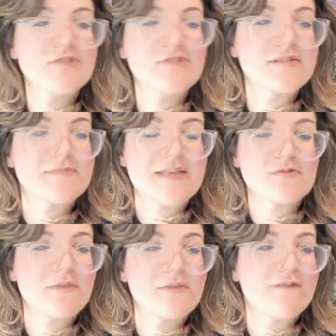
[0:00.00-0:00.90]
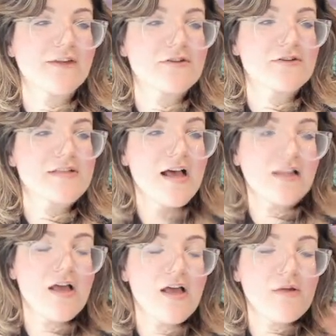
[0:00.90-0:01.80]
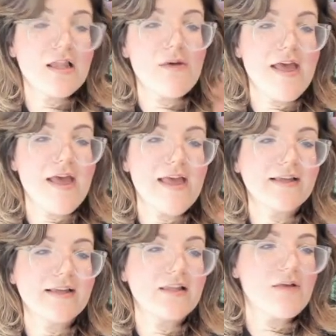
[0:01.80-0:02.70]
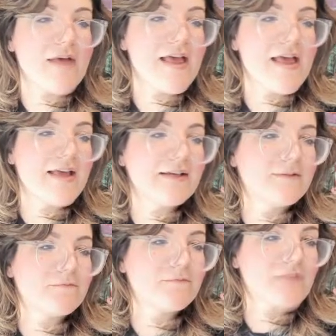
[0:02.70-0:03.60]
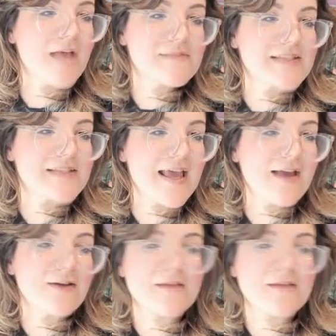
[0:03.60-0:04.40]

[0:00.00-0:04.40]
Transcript: obsessed with minifigures. Hello egg. I'm scared.